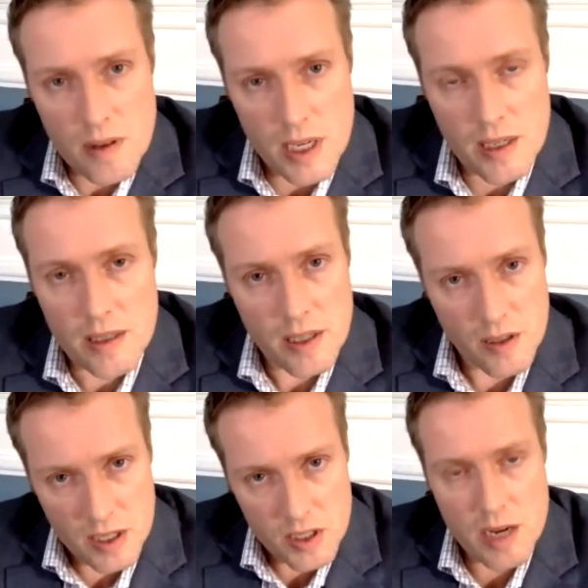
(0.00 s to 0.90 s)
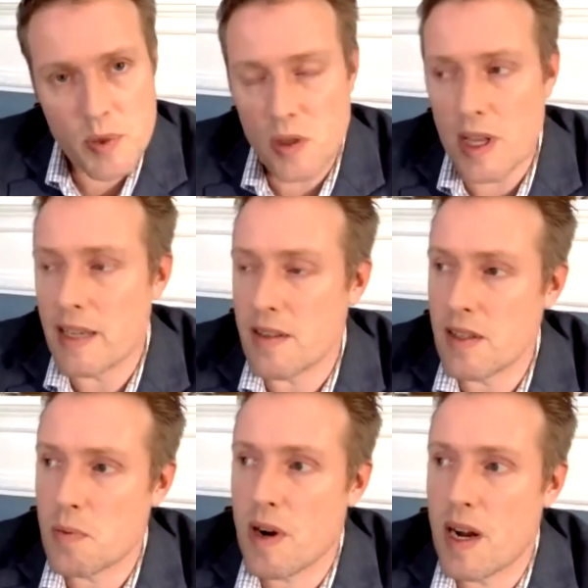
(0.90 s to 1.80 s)
think, conceptualize
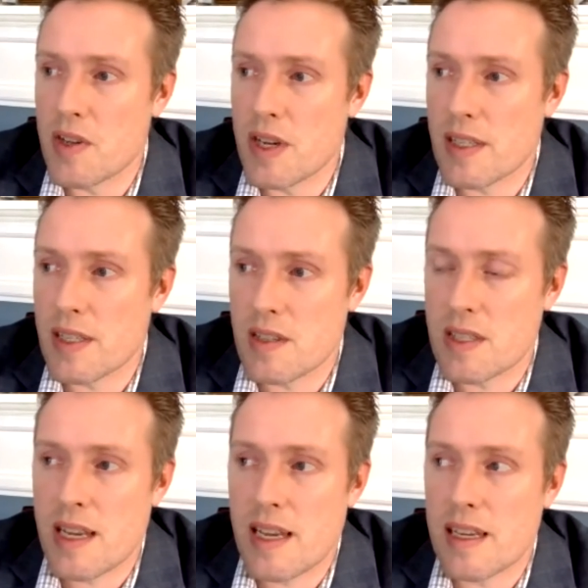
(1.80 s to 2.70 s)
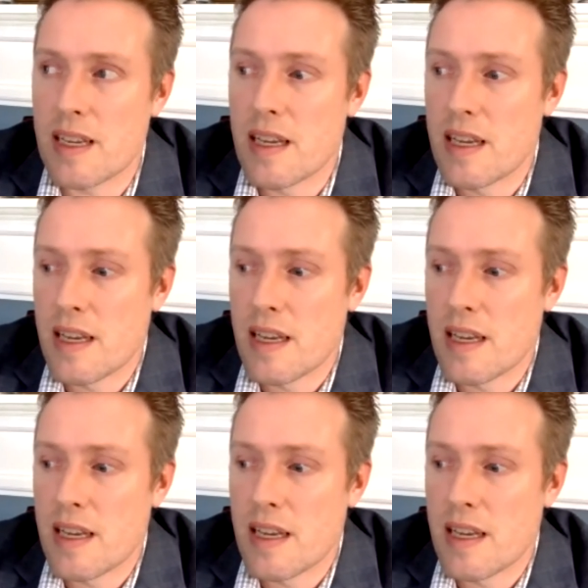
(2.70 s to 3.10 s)
these projects and say,